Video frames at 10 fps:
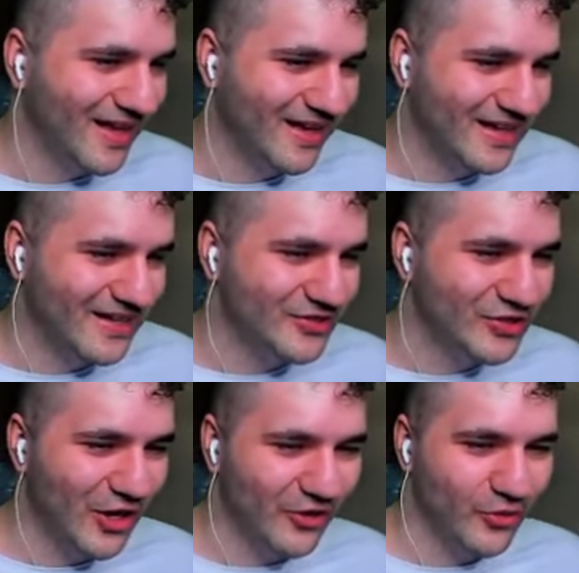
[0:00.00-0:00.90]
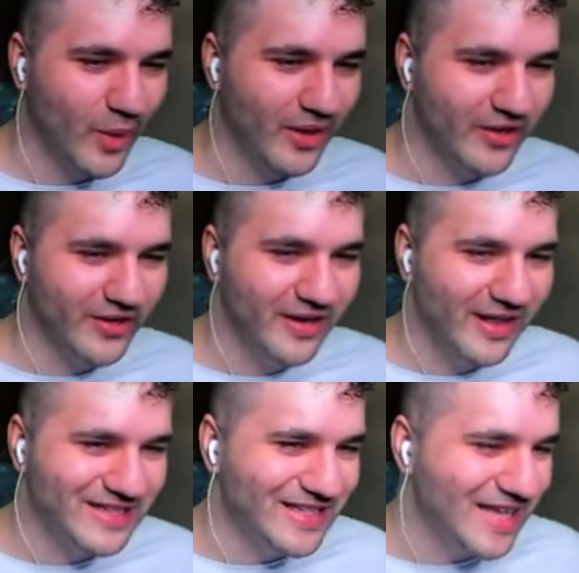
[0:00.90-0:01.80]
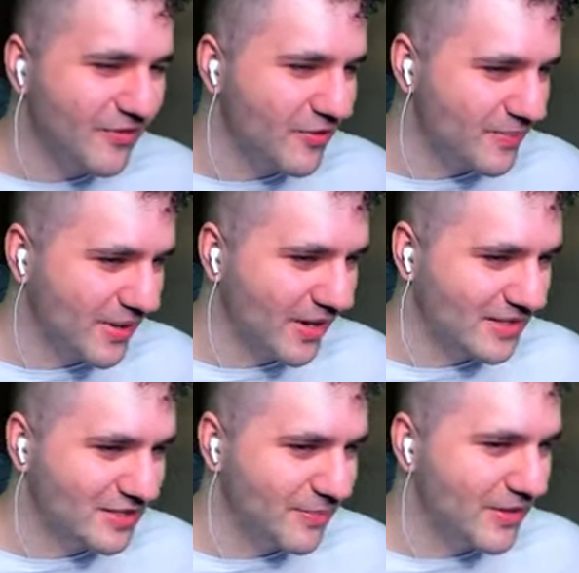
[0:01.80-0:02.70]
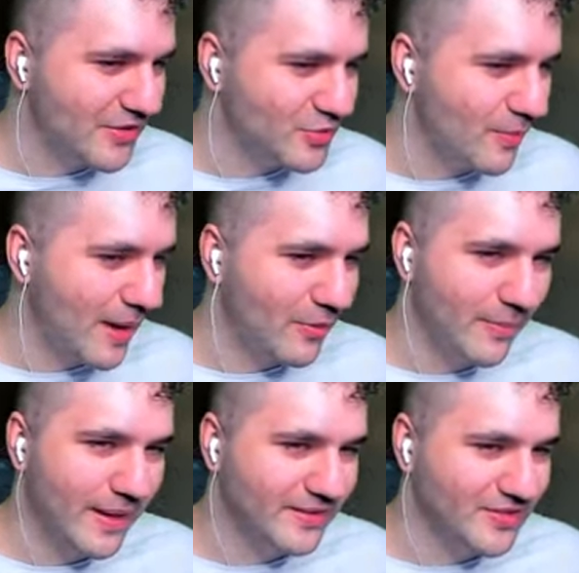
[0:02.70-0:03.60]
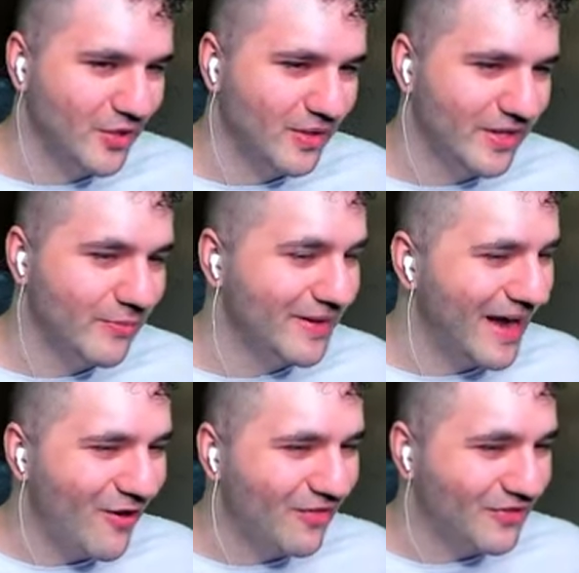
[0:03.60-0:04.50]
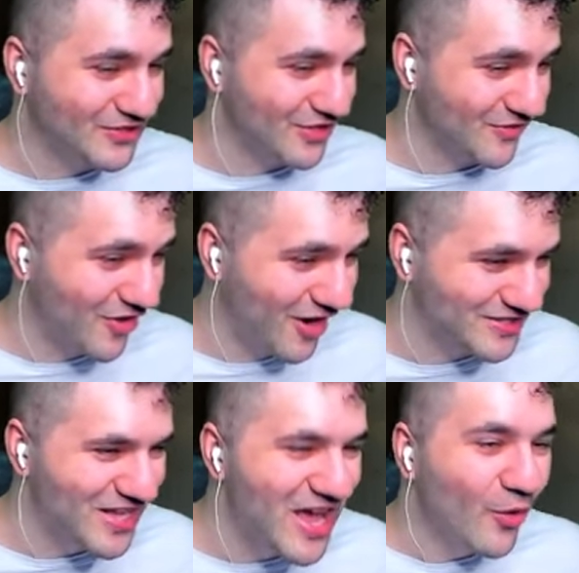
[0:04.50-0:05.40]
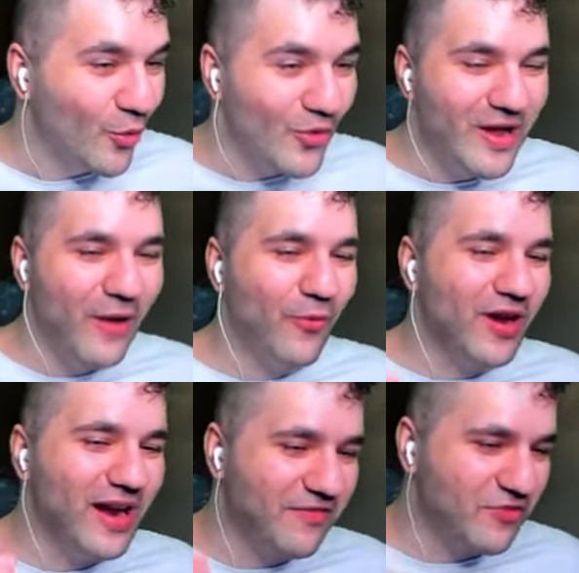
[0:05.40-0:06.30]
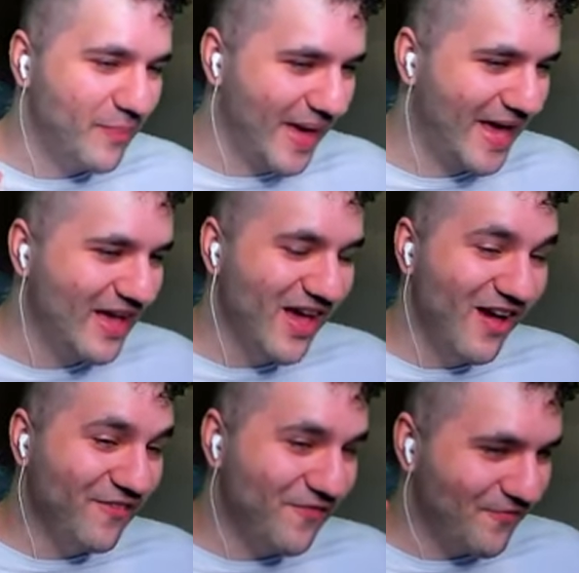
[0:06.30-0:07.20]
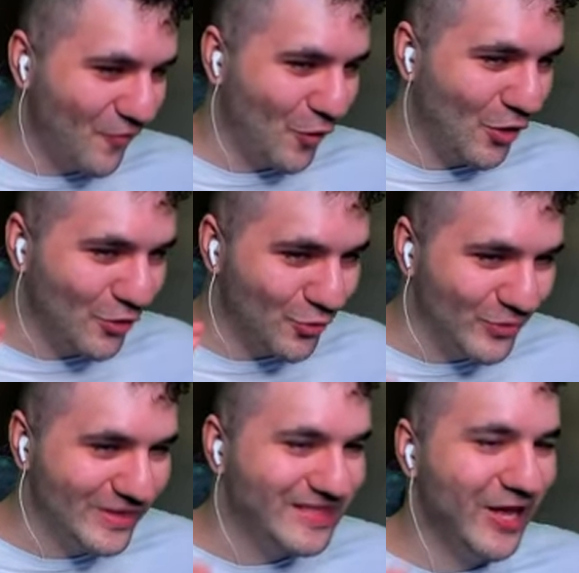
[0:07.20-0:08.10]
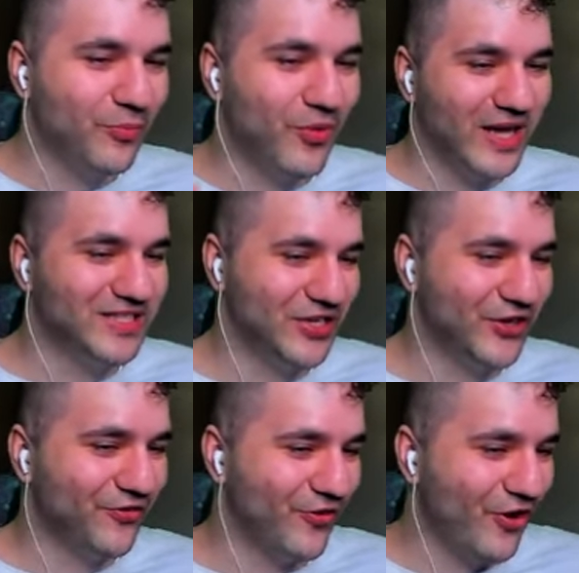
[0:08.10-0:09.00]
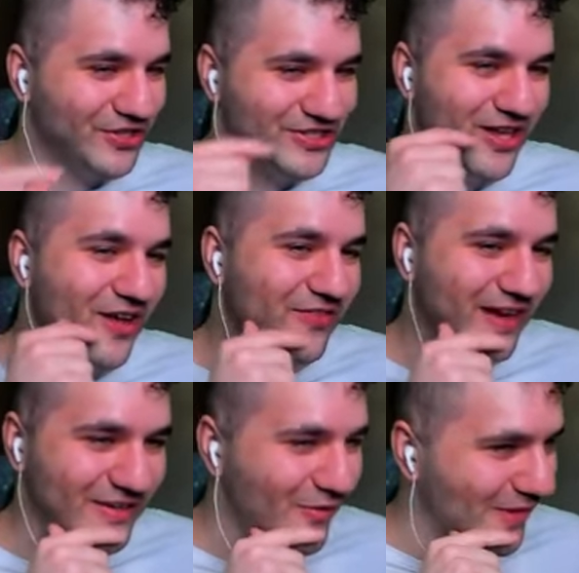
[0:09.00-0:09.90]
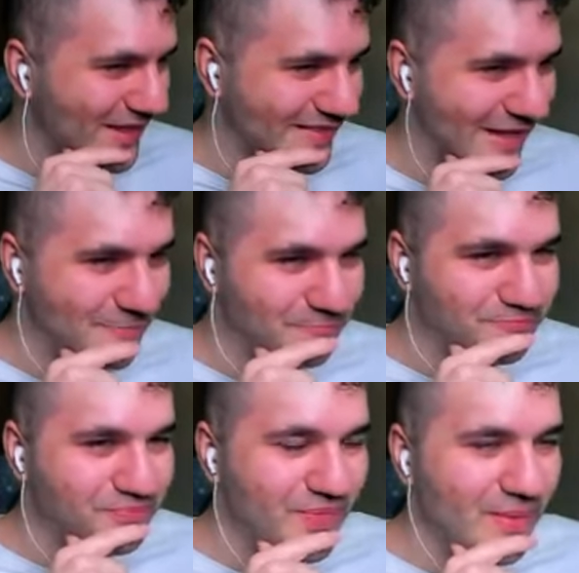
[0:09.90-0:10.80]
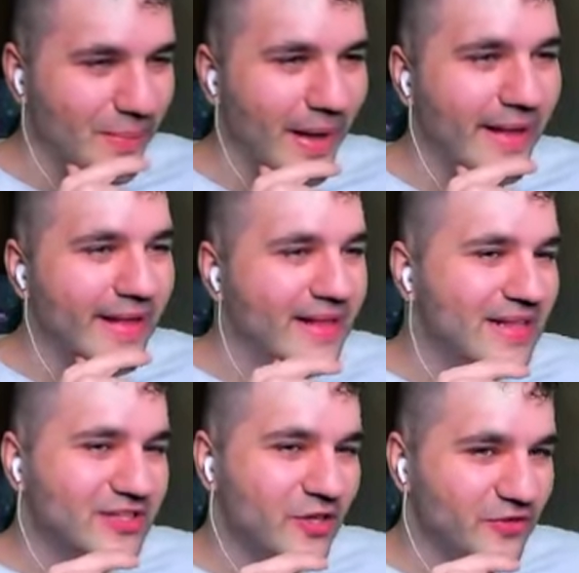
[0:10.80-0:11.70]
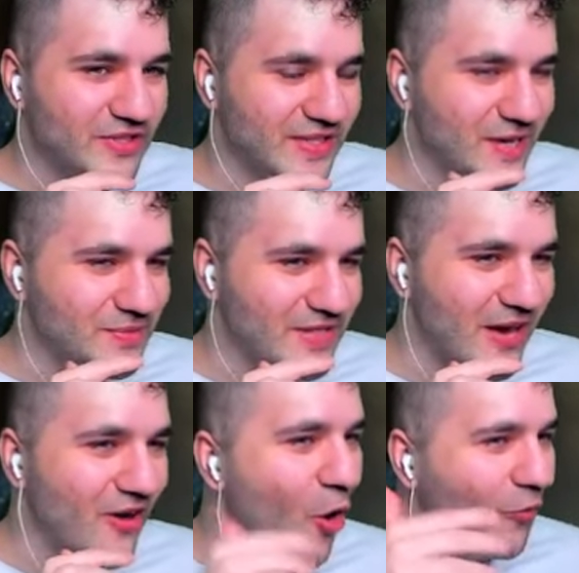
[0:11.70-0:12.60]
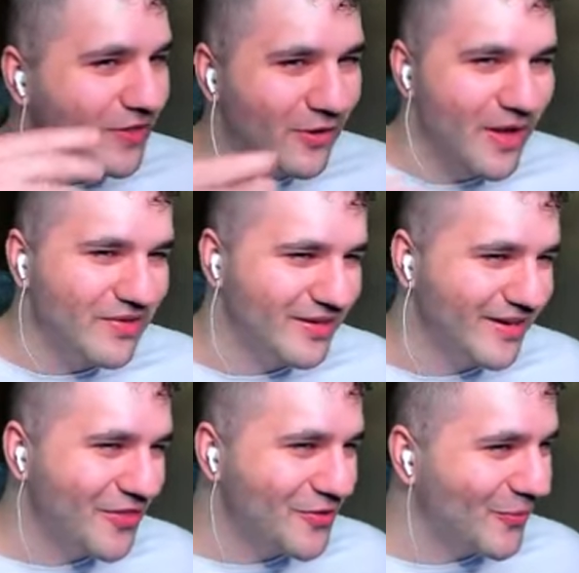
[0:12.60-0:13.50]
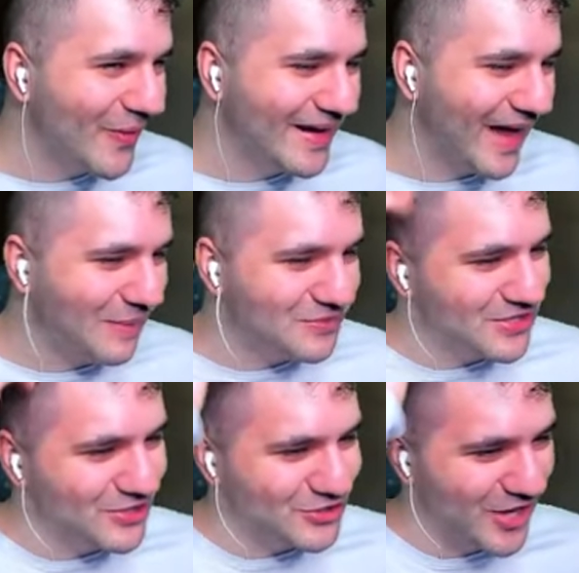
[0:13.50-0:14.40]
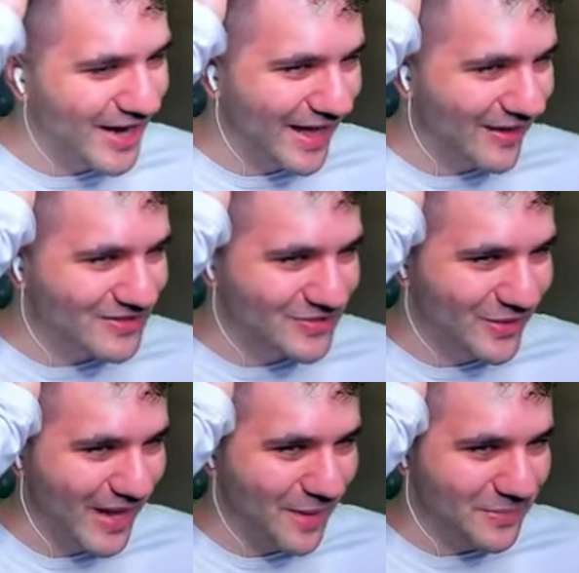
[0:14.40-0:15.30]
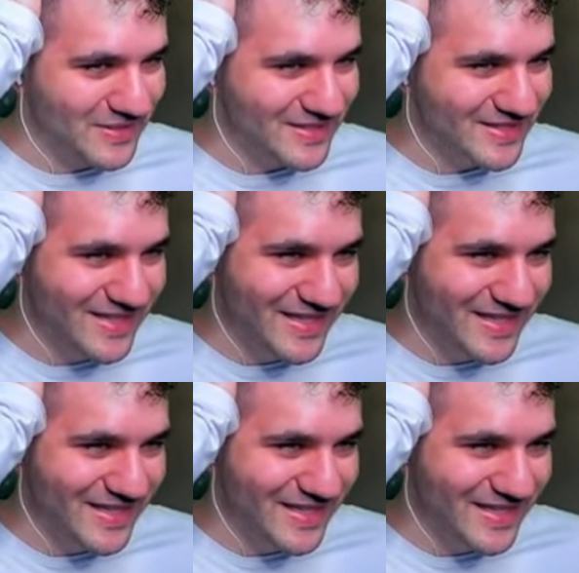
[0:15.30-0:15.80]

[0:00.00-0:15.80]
And a Skull Dweller. Let's get down the Mirrex. The Mirrex, we might want to make a token here, but now all of our stuff costs... We're, we're going to have to pay full retail price here for our stuff, and I don't like that. But let's go for the Serum Snare. Hopefully I don't have another one. I'm just going to try it out, see what happens.